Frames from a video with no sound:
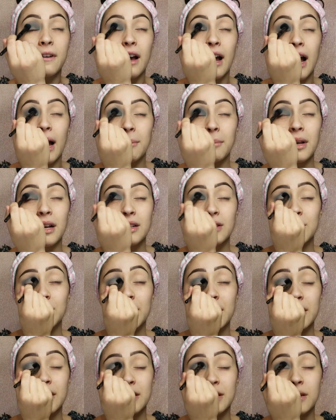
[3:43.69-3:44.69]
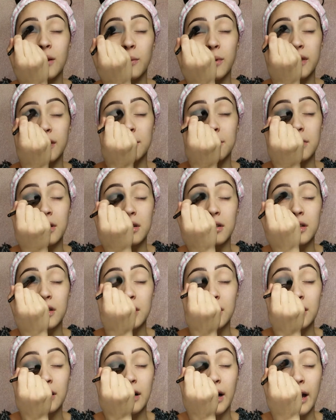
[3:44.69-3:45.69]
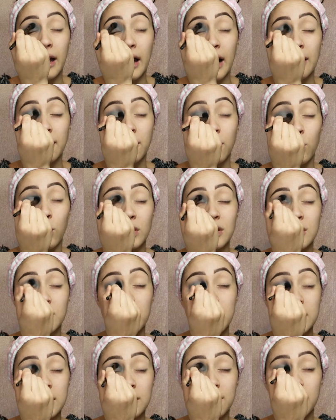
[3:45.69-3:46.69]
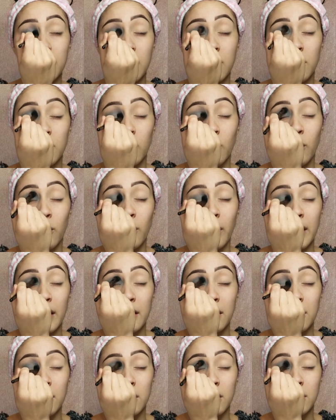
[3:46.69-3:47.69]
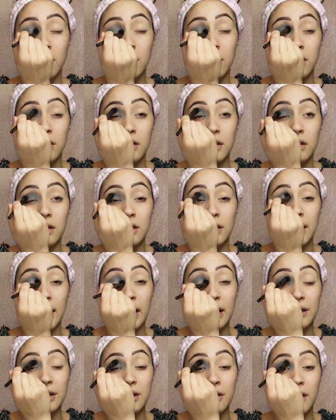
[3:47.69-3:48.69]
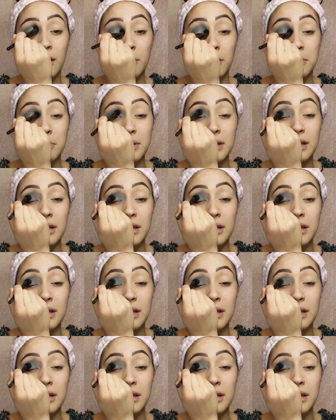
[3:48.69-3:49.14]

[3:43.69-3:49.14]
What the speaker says: I'm not doing this with a mirror, I have one specific like liner that would be